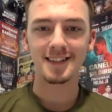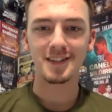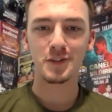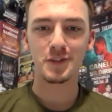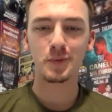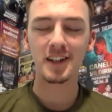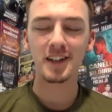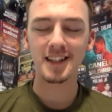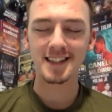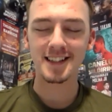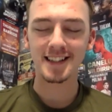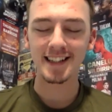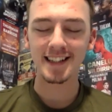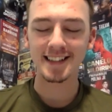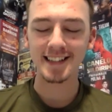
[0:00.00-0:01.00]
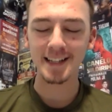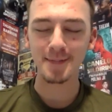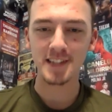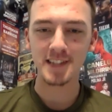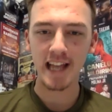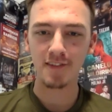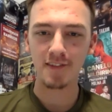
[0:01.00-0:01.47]
So, where does the nickname
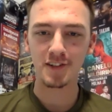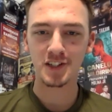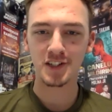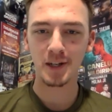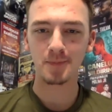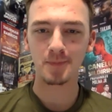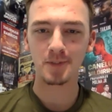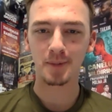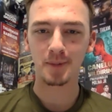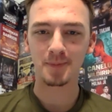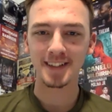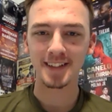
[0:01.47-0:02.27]
Savage come from?